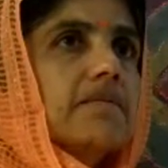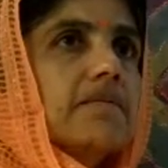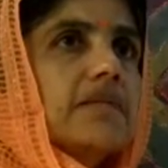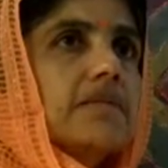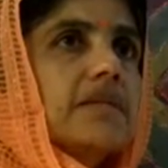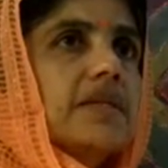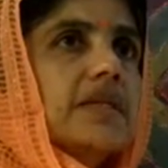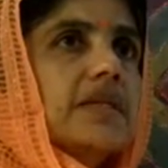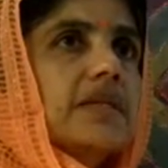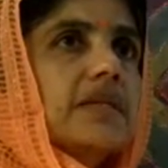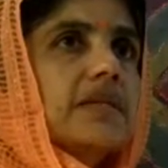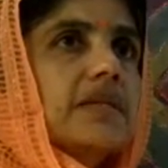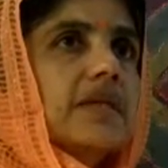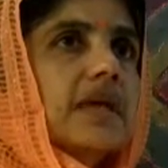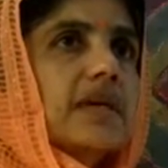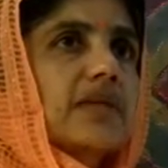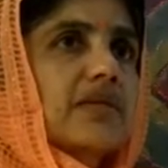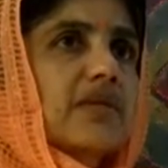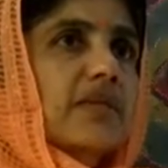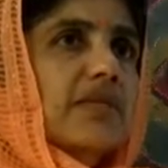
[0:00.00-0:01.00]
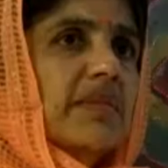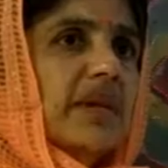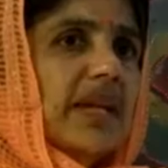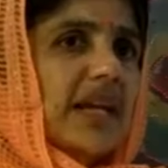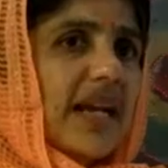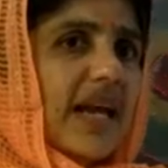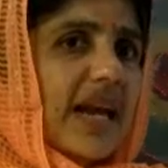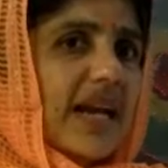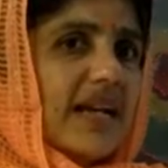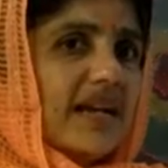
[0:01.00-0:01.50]
this,
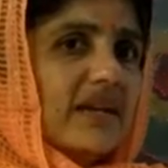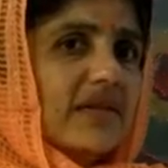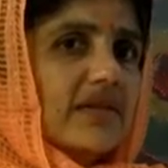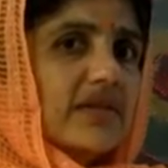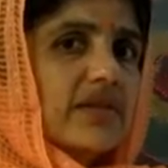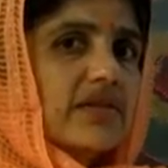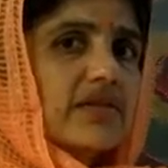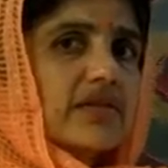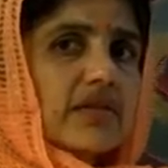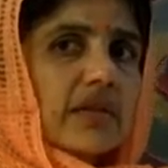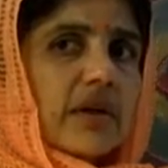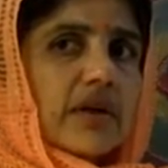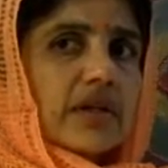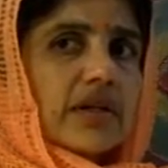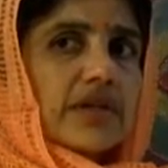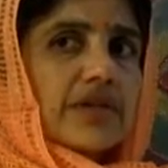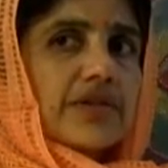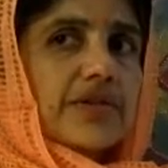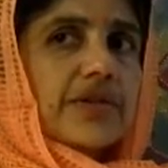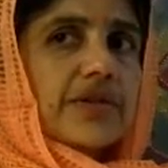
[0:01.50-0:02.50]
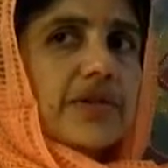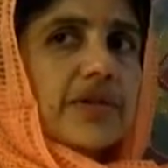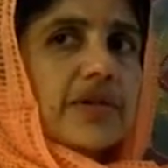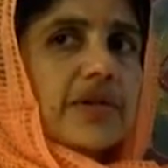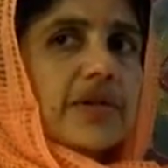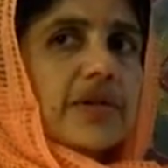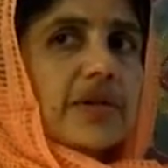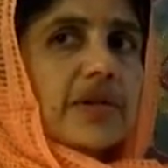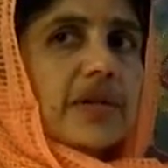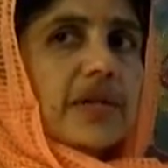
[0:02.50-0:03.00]
assimilate this knowledge
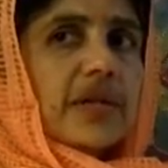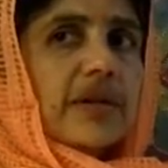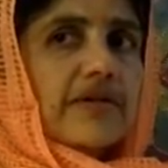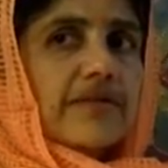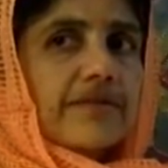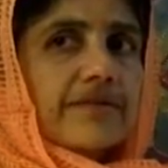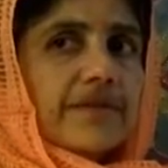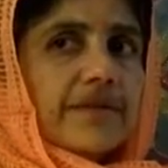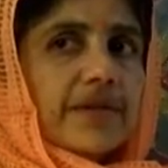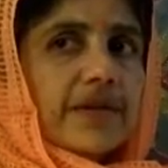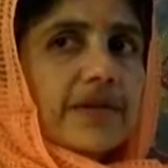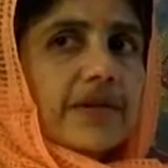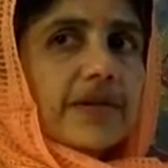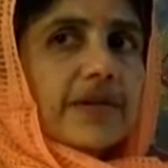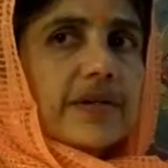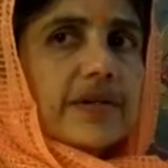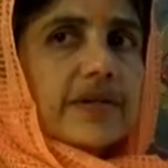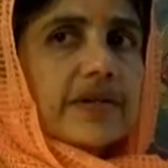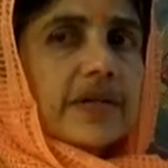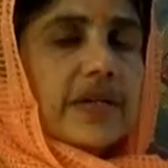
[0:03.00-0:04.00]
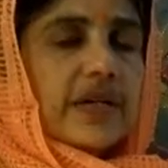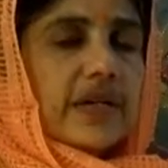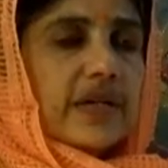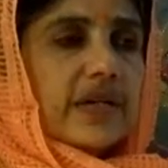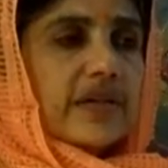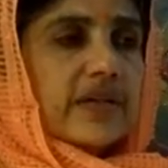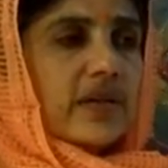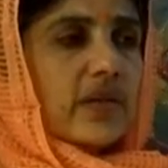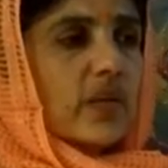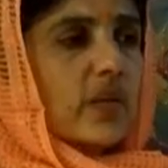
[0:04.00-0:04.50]
if the
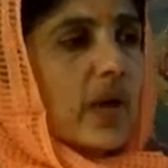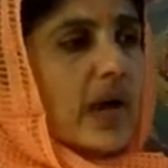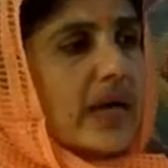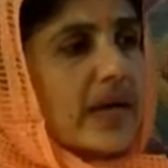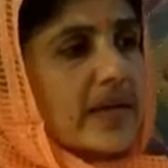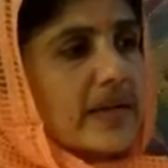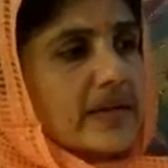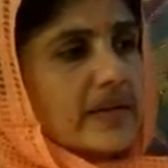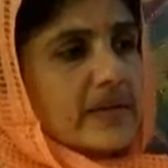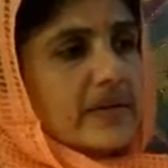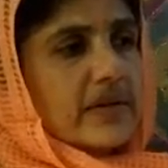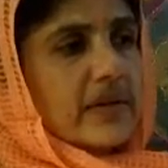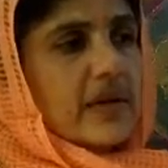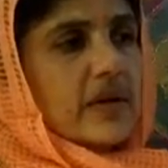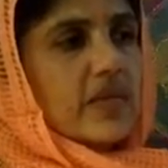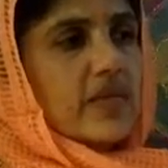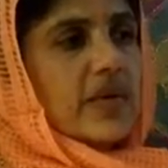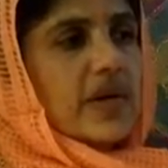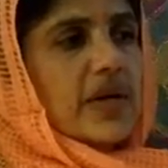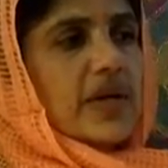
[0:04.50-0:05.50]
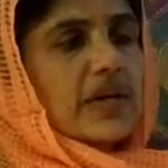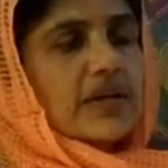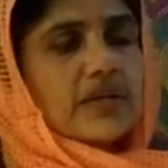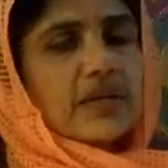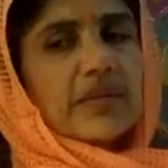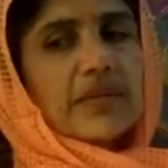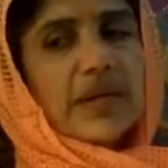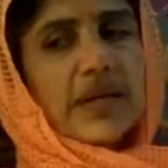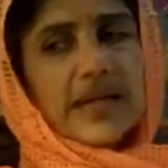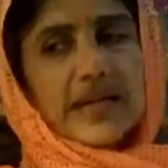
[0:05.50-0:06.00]
reason why it is not being
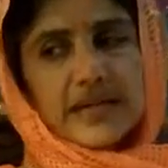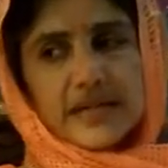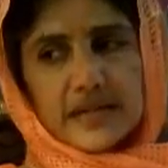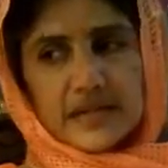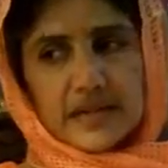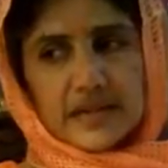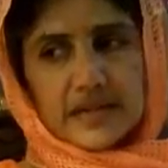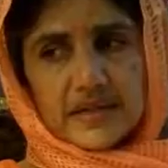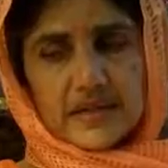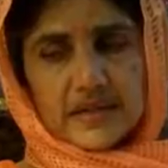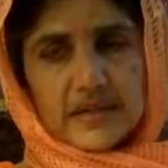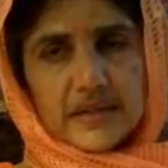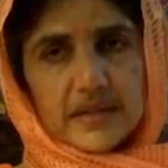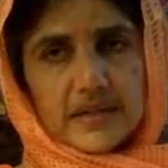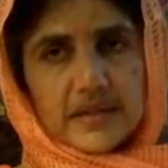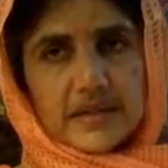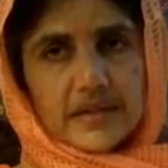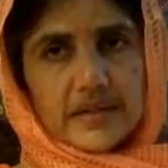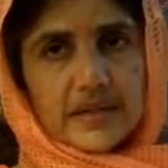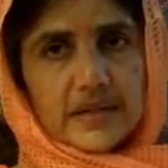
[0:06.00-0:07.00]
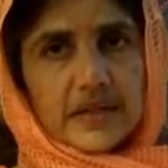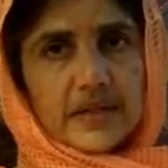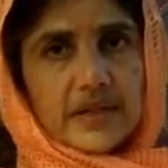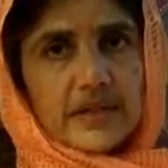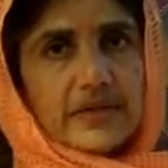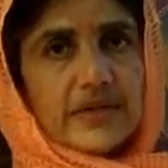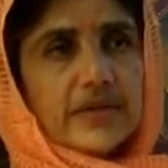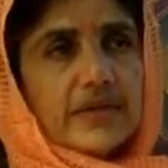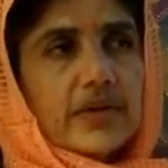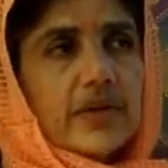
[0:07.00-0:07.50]
assimilated
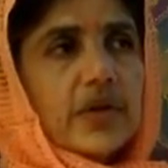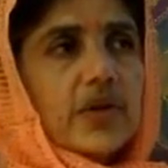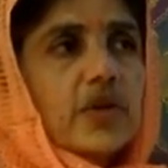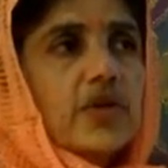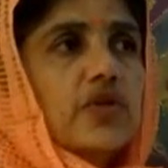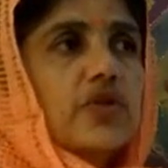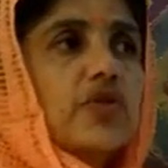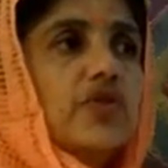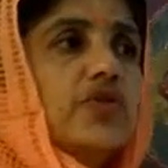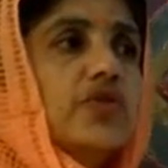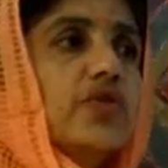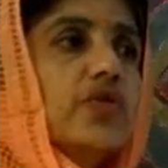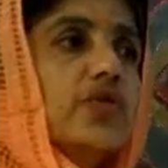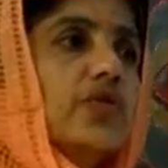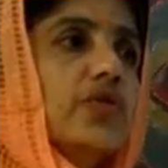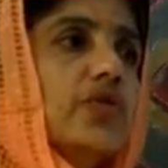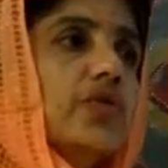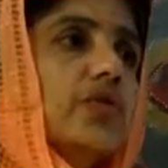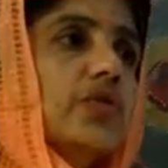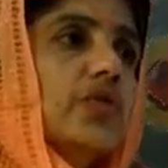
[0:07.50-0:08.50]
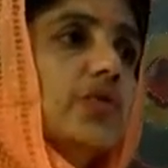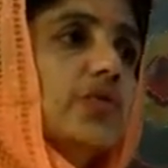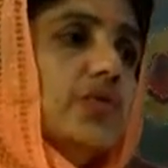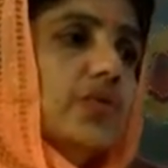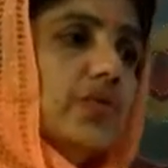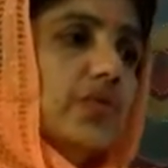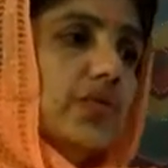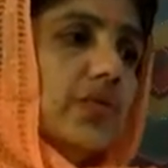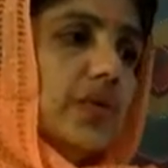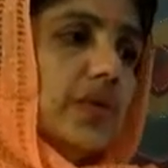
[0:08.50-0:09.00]
is due
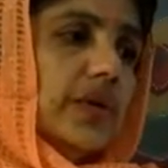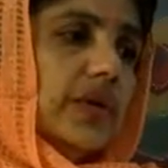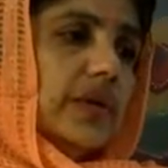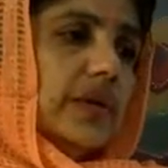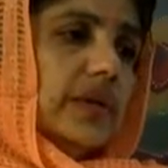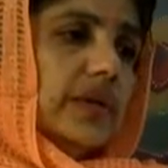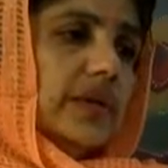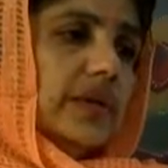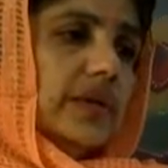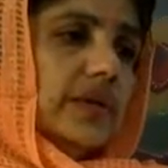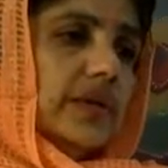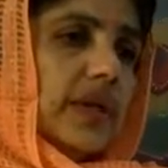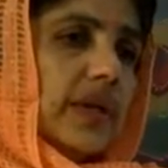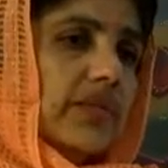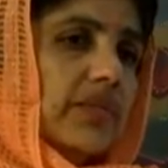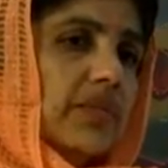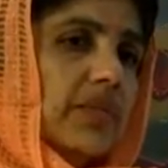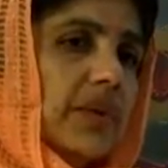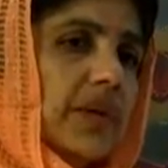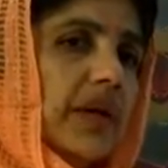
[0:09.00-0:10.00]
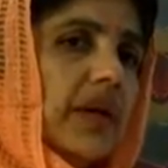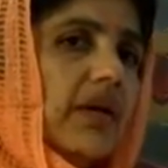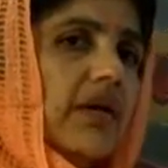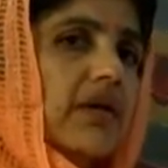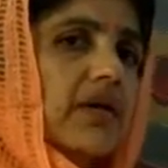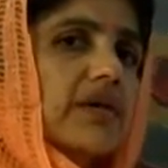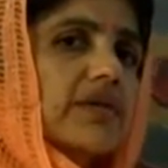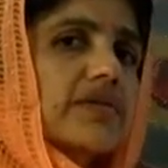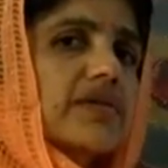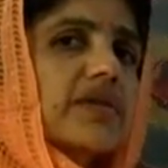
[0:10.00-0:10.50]
to some
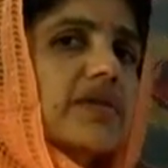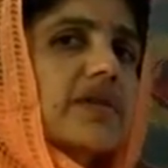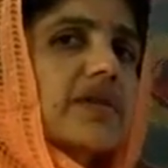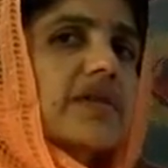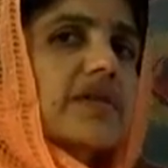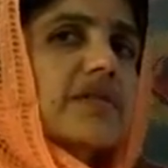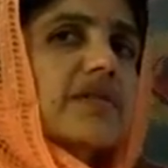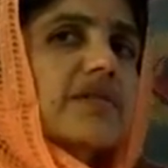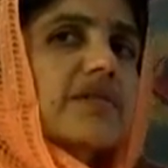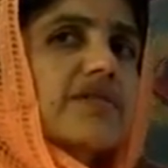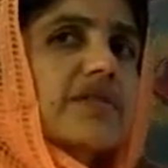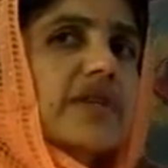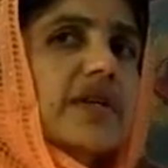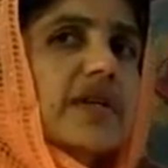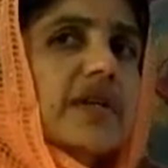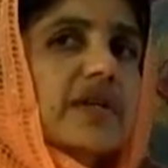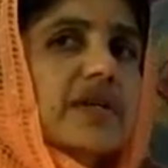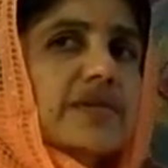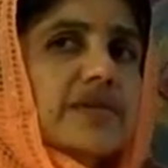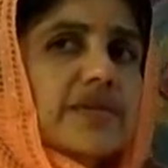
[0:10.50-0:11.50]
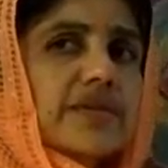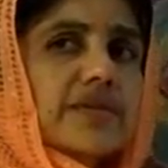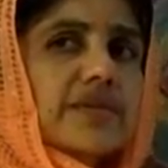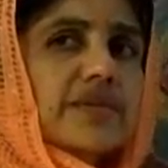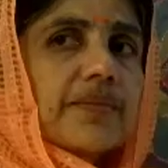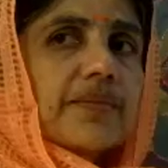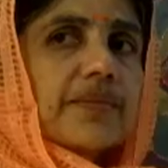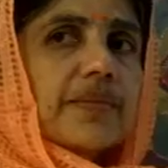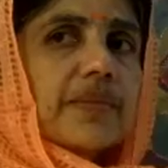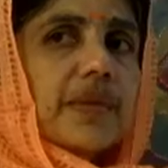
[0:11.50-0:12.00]
blocks, fears,
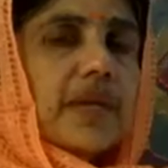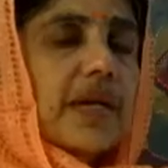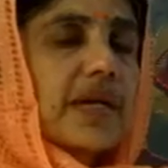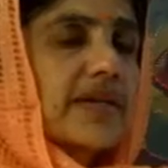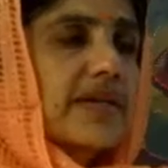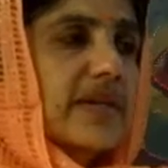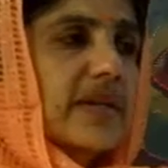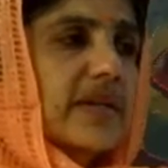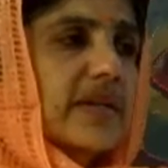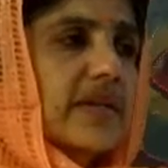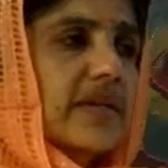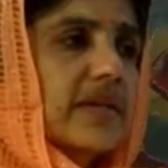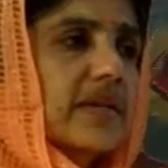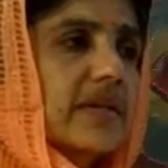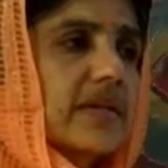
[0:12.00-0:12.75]
etc.